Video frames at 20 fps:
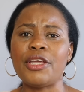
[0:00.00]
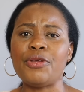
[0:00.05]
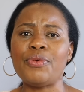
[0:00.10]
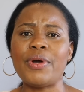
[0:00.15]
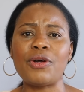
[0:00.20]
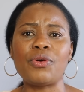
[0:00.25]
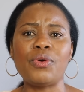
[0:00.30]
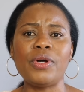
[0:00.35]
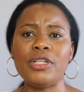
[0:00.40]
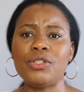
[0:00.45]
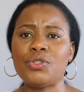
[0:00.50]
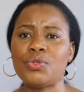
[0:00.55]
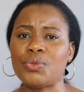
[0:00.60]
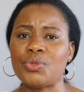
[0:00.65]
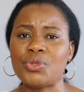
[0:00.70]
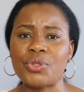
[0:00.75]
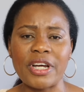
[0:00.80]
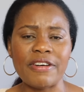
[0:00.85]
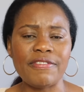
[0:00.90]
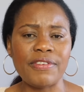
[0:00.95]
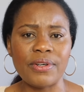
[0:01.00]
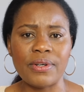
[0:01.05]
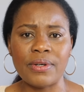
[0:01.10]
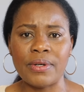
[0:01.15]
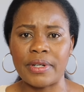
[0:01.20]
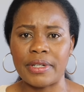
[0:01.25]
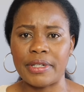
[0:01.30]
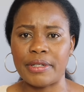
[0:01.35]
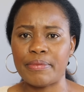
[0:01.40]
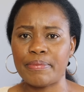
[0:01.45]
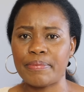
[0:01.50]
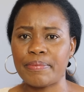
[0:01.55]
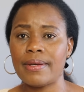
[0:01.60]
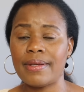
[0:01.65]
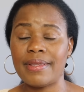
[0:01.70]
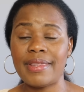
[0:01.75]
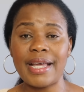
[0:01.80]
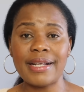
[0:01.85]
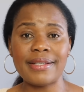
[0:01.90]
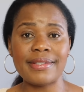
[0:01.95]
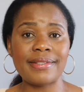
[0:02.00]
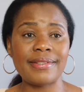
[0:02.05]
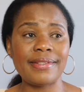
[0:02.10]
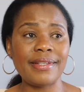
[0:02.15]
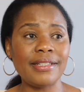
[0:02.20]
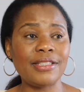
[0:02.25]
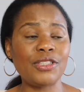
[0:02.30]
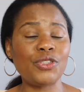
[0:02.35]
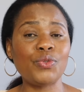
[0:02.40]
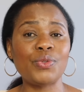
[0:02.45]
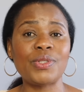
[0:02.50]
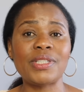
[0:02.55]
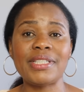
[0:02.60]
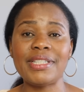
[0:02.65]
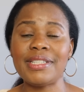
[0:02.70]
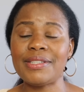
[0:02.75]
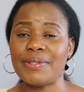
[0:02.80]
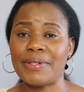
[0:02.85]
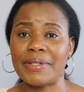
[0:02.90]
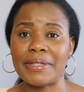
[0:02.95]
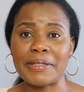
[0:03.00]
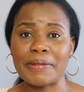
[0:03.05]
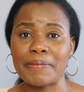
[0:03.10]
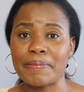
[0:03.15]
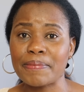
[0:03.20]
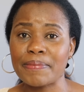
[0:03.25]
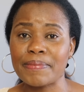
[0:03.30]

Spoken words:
you are going to travel on, that seat you sit on.